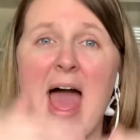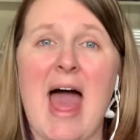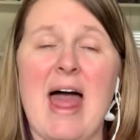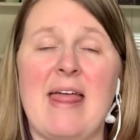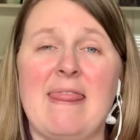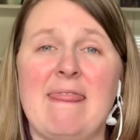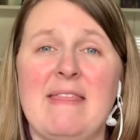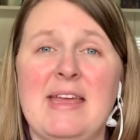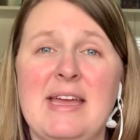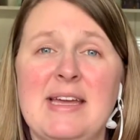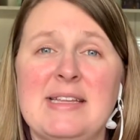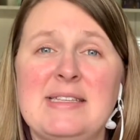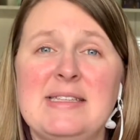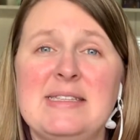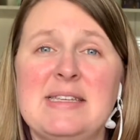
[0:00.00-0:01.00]
and the
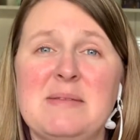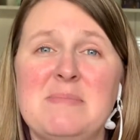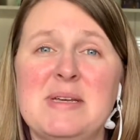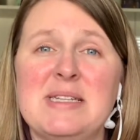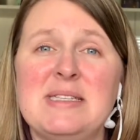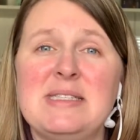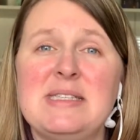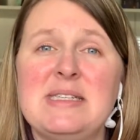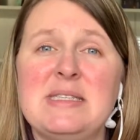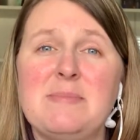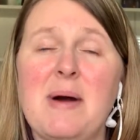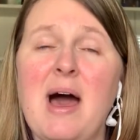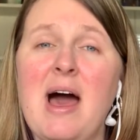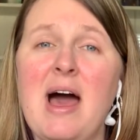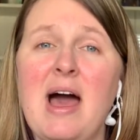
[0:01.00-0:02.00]
itsy bitsy
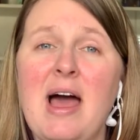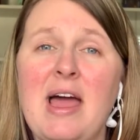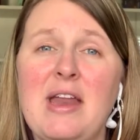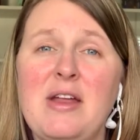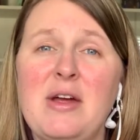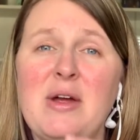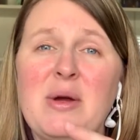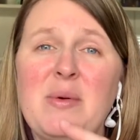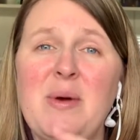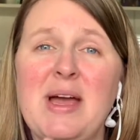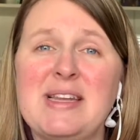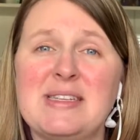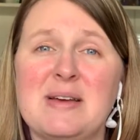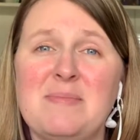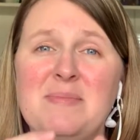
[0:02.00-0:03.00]
spider
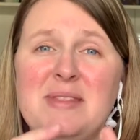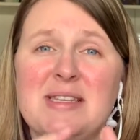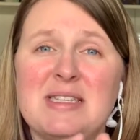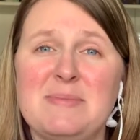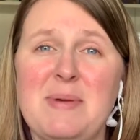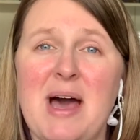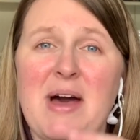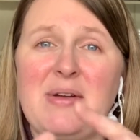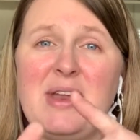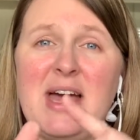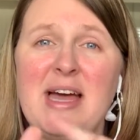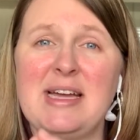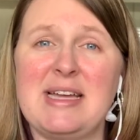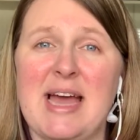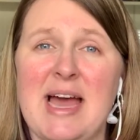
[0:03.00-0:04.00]
went up the spout
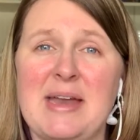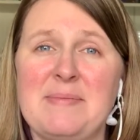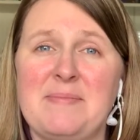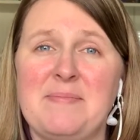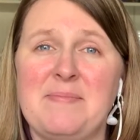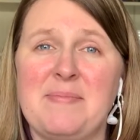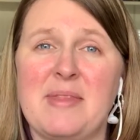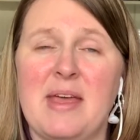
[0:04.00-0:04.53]
again.